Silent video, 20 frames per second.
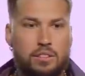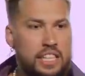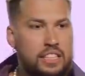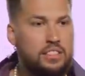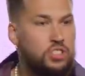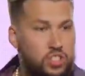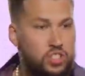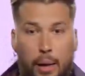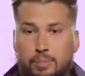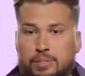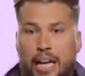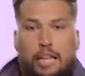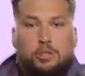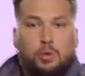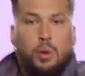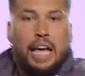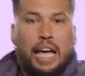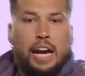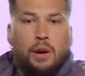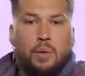Sometimes
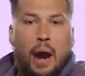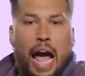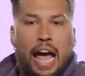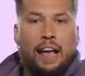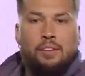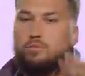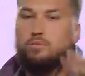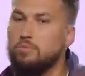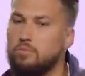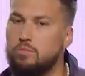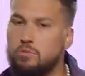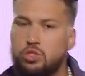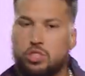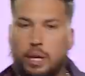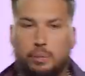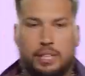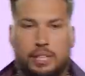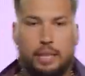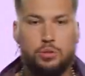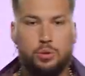we get it right.
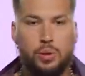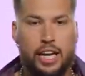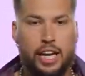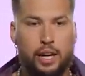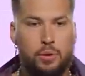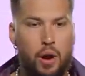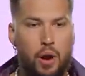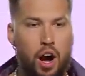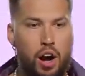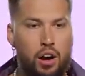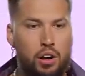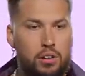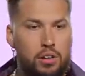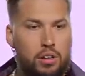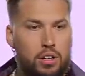Sometimes we get it wrong.